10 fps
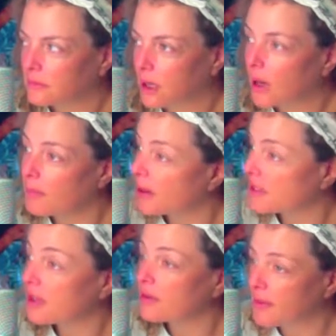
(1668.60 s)
I
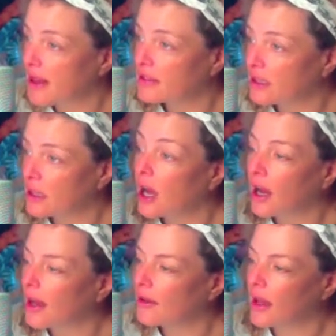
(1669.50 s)
myself am asking, uh,
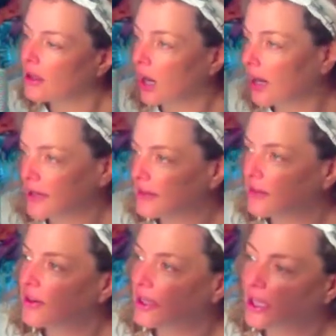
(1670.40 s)
and uh, God has
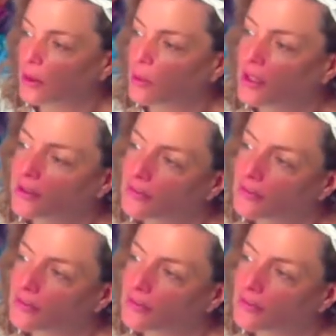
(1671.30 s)
everything anyway. Yeah.